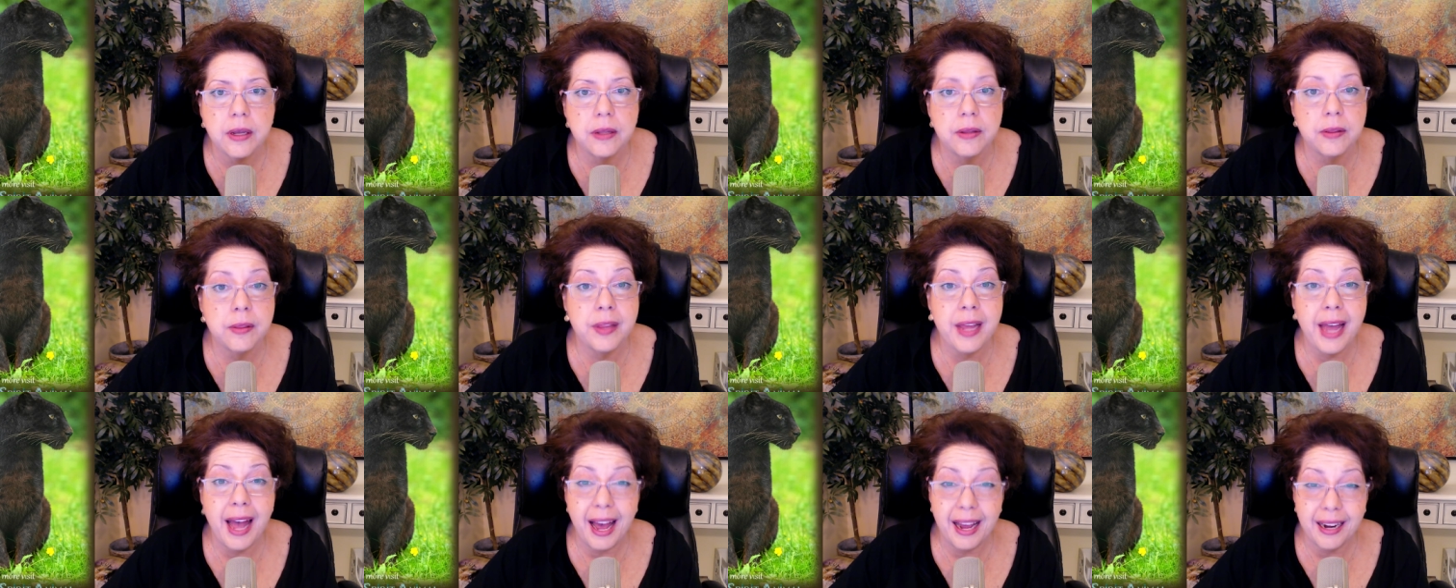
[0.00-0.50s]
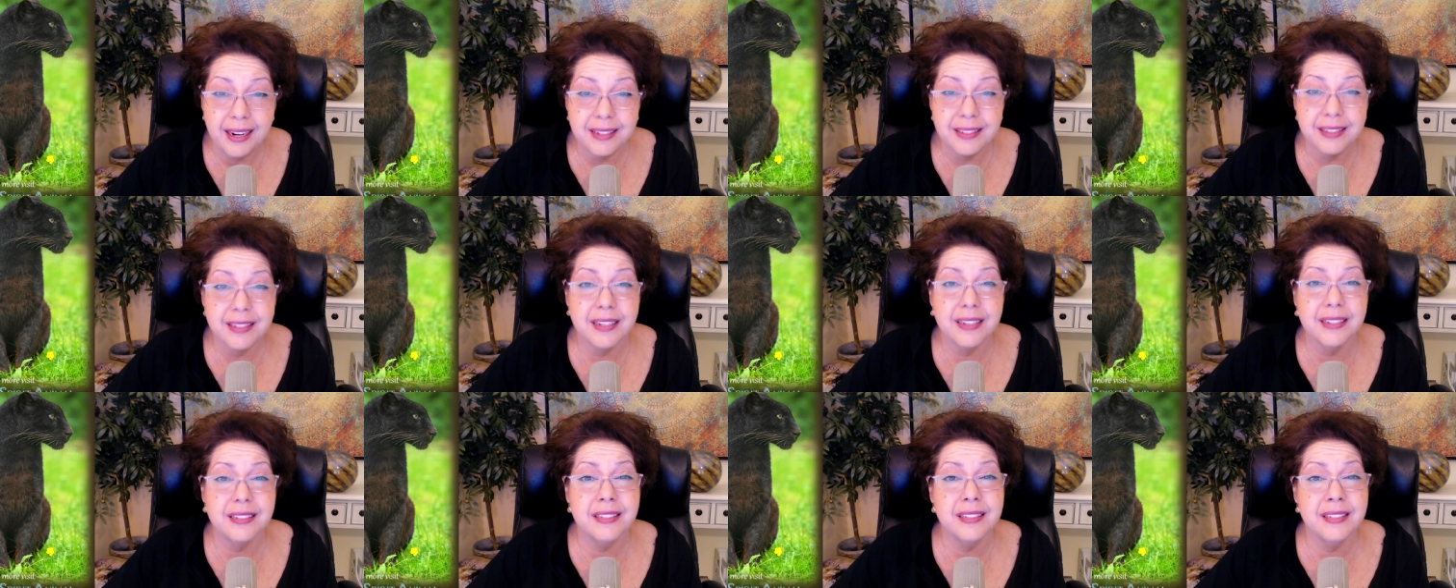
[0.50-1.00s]
that is
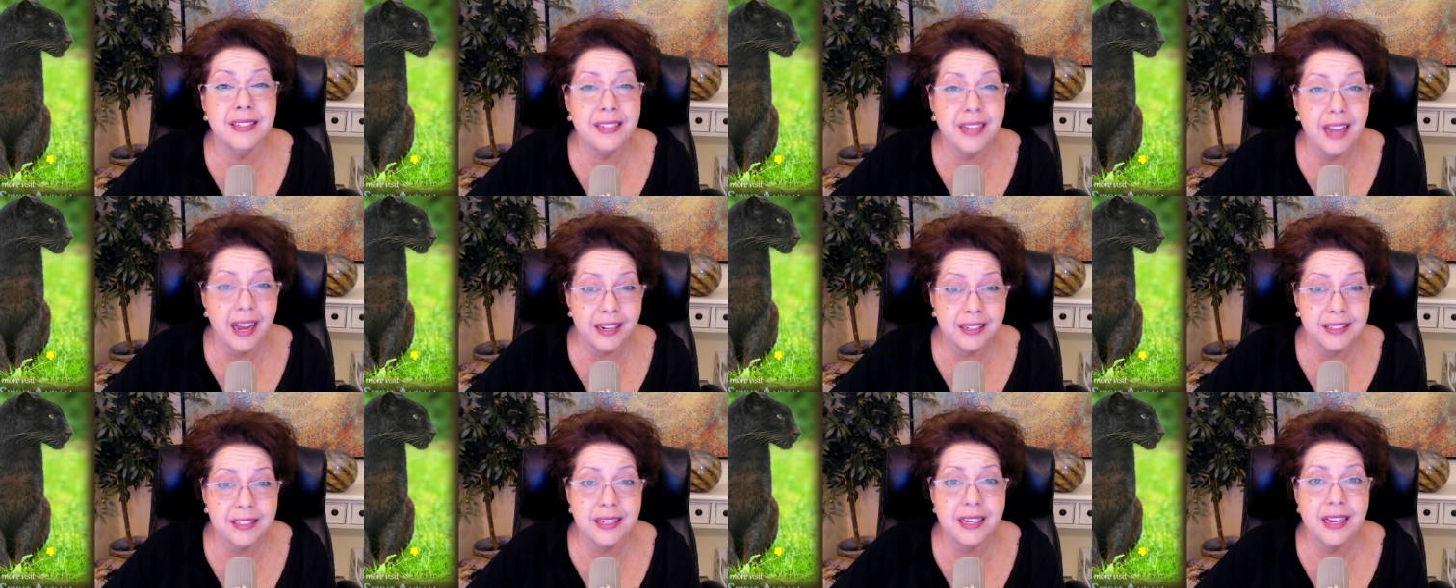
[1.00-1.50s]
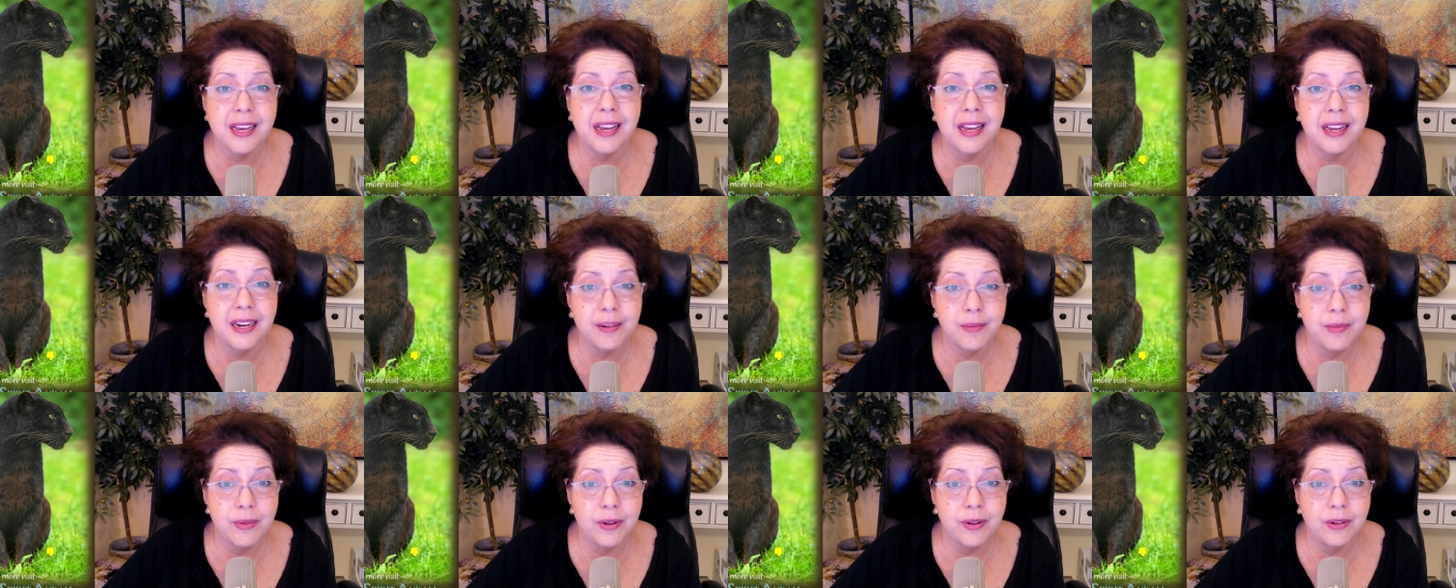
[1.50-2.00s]
a sexy
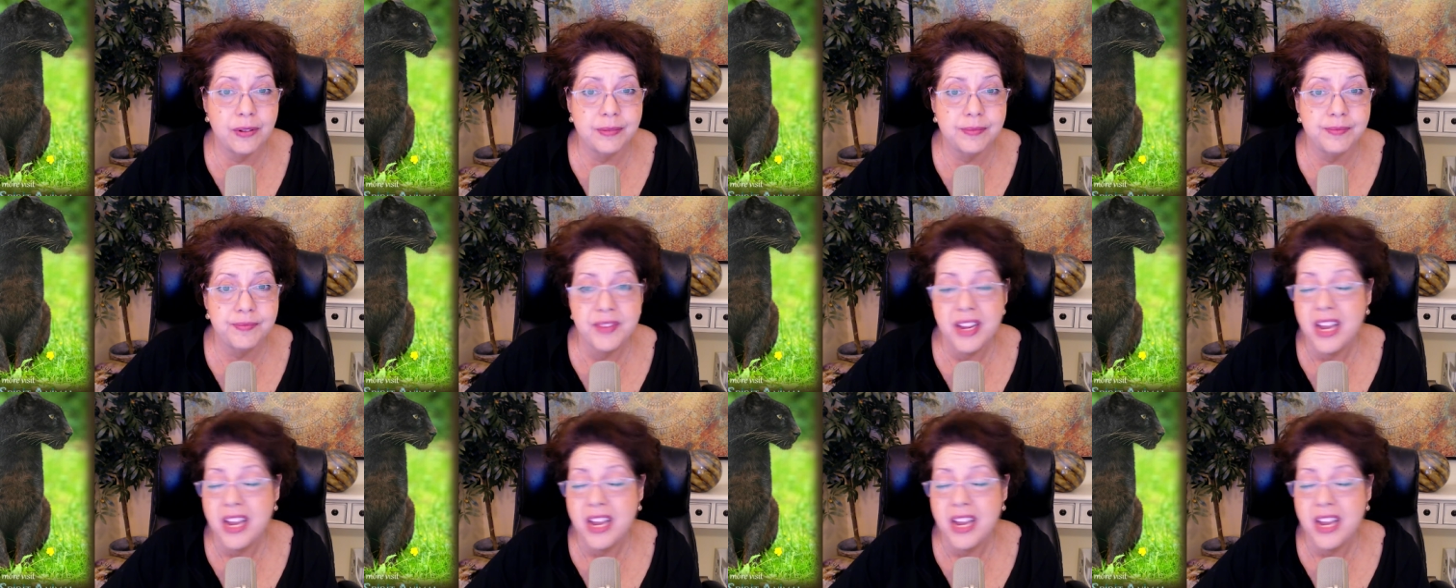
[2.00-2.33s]
animal.